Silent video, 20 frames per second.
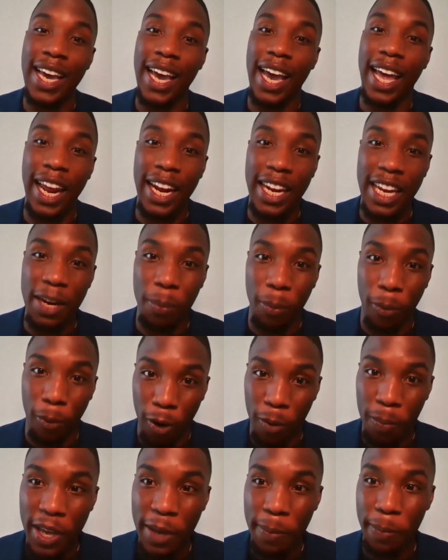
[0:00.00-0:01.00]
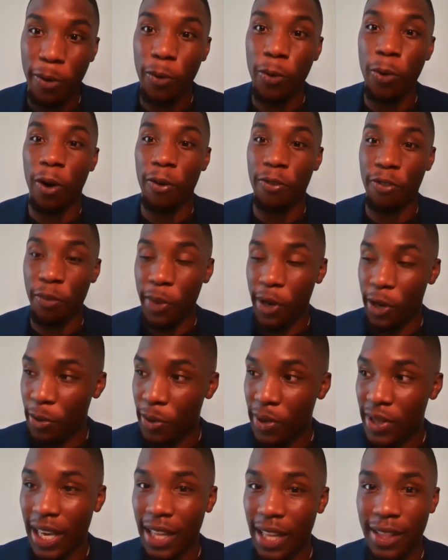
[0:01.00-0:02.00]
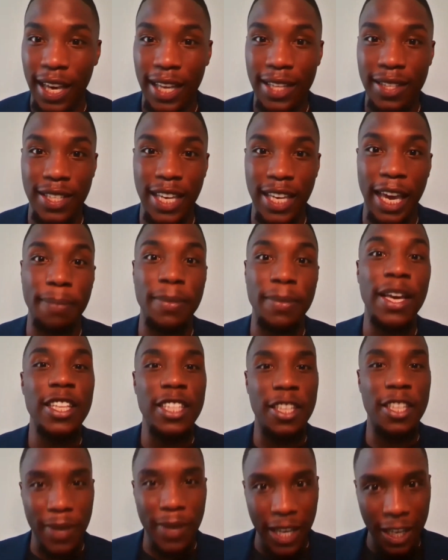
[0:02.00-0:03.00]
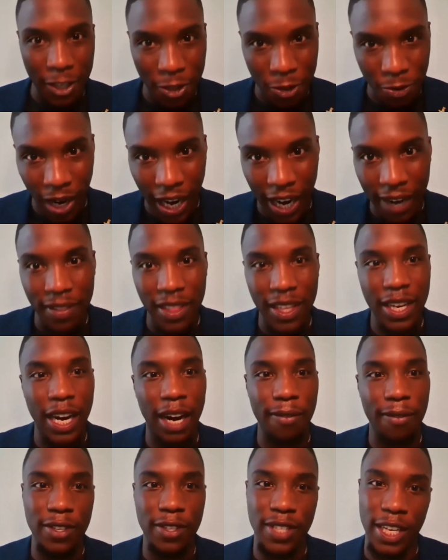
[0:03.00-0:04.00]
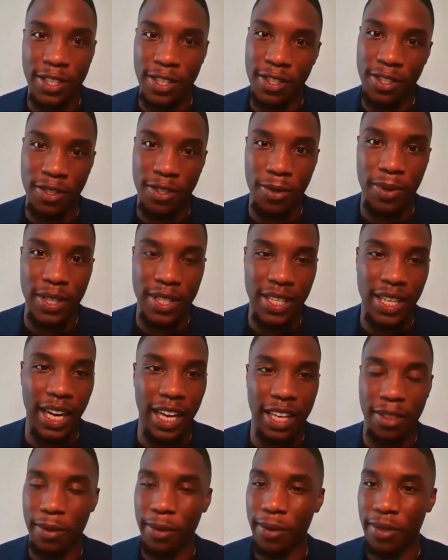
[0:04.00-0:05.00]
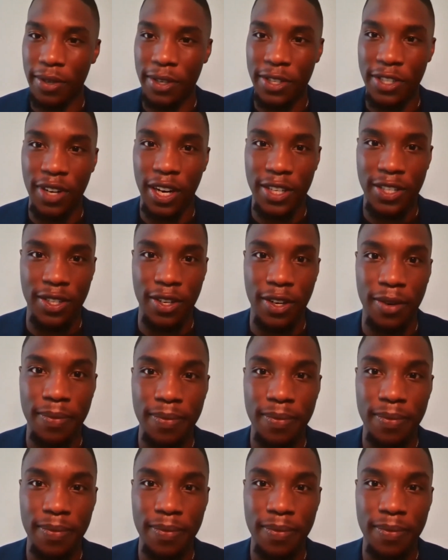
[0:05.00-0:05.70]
and I need more people who are familiar with that landscape to begin driving the conversations through this Connect Through and Through structure.